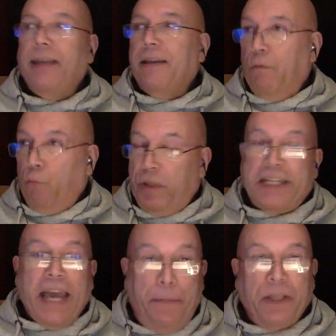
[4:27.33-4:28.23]
Well, the
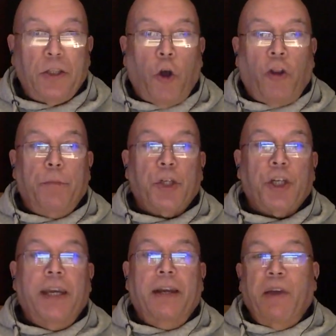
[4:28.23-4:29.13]
tape is not on the
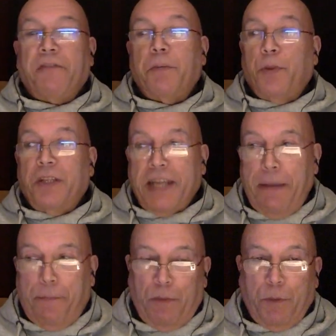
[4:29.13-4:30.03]
machine. We have to put the
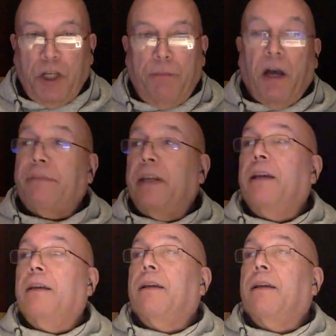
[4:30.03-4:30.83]
tape on the machine, Marvin.